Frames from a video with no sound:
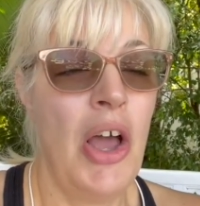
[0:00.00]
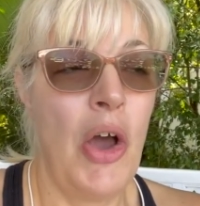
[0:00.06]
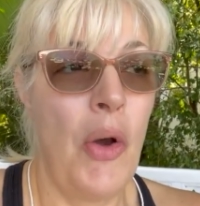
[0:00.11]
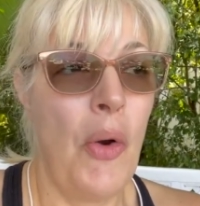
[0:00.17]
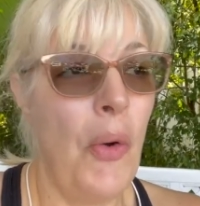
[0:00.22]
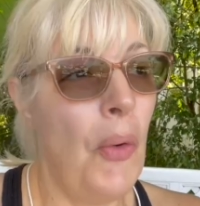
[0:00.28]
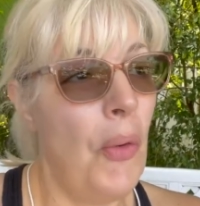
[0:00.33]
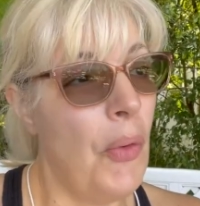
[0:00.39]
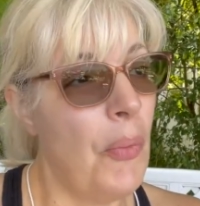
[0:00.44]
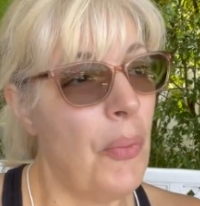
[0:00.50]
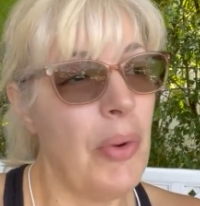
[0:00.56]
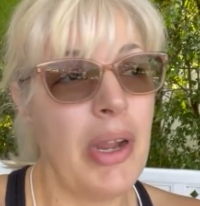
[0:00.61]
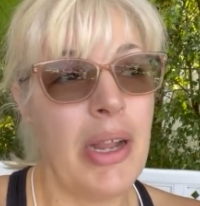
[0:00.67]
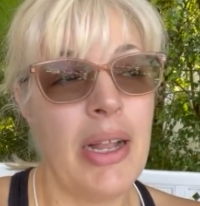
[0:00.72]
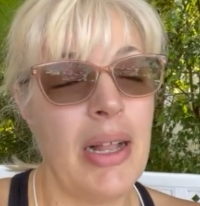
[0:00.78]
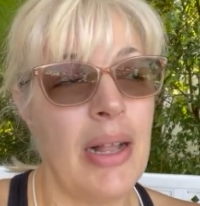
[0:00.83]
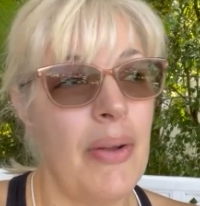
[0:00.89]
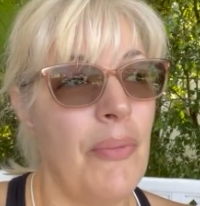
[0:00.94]
oh, we're
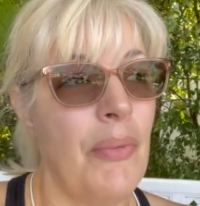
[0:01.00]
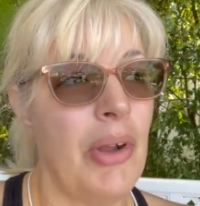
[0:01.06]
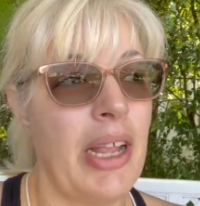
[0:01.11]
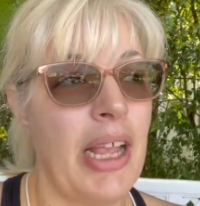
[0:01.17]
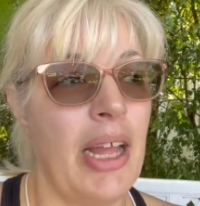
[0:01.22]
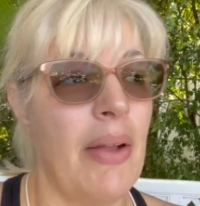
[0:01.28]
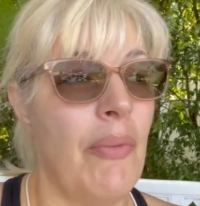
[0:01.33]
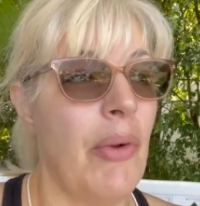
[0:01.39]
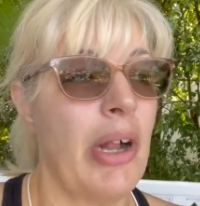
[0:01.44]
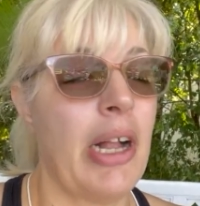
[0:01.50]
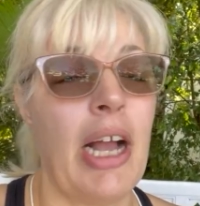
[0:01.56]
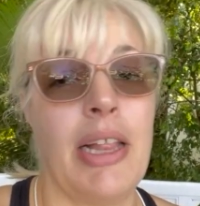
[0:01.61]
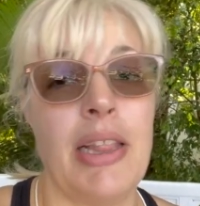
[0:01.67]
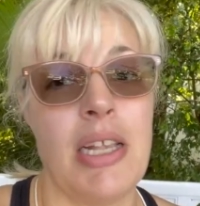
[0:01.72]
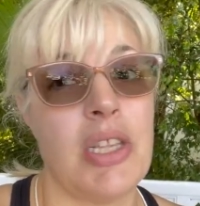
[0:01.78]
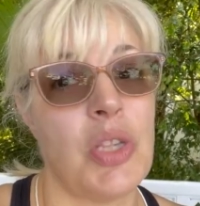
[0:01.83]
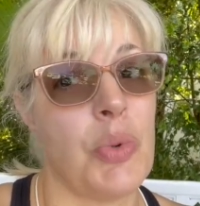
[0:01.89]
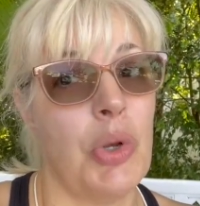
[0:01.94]
cutting
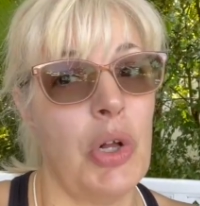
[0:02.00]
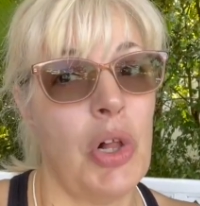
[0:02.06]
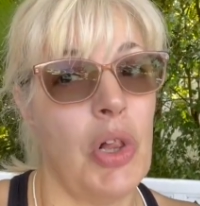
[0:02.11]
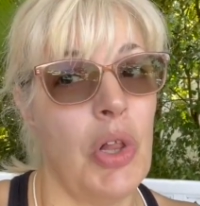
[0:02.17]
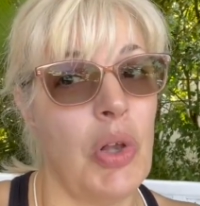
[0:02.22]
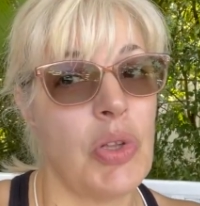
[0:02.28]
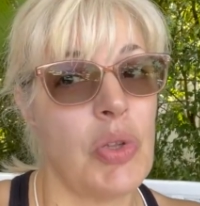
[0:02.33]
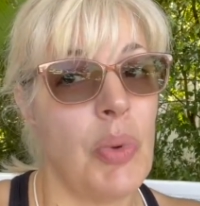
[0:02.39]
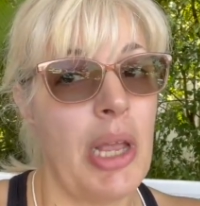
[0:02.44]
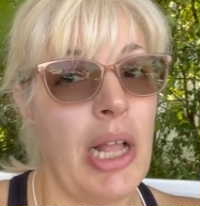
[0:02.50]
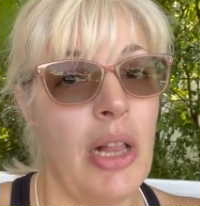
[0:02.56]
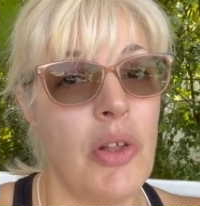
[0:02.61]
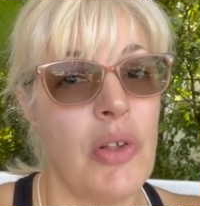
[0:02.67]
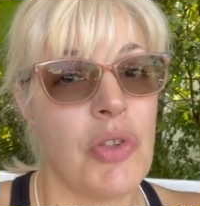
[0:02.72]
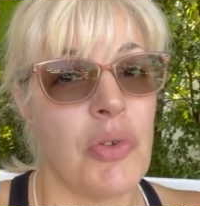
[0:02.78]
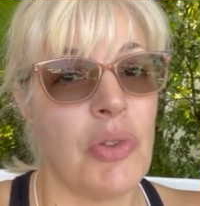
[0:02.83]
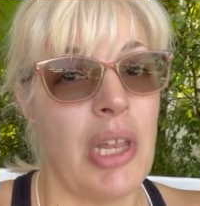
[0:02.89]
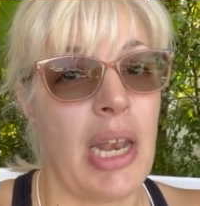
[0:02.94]
this real close, way
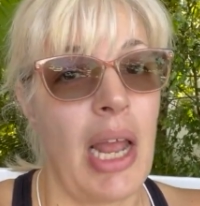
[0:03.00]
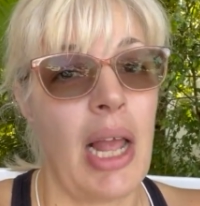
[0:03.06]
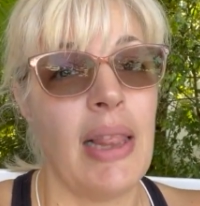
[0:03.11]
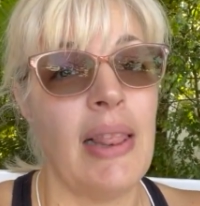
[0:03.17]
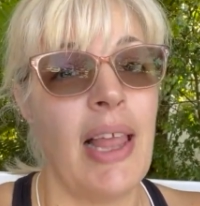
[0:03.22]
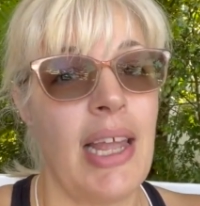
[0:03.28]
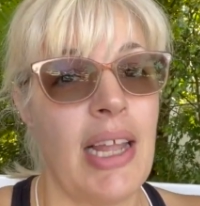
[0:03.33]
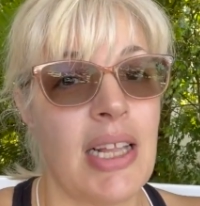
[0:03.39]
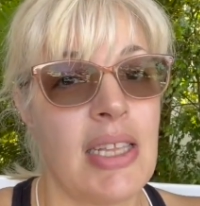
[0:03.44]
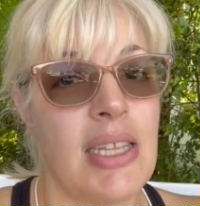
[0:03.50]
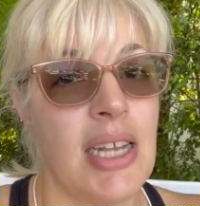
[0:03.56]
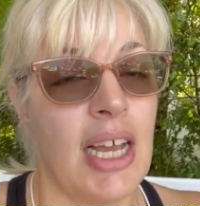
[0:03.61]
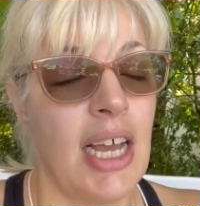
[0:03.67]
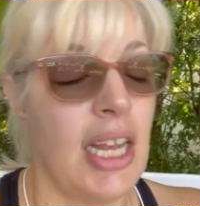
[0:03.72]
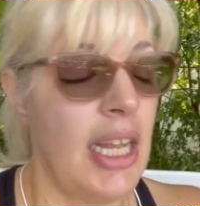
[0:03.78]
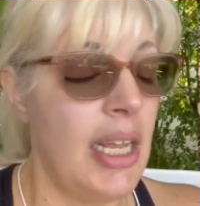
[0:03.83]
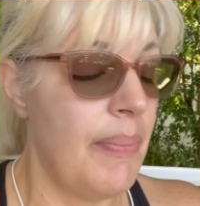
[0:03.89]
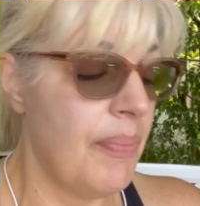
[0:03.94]
closer than I like to
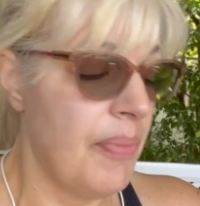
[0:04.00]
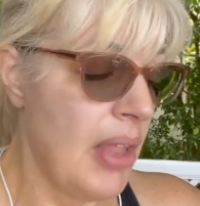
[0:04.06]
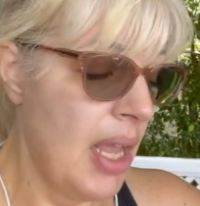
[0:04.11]
cut it.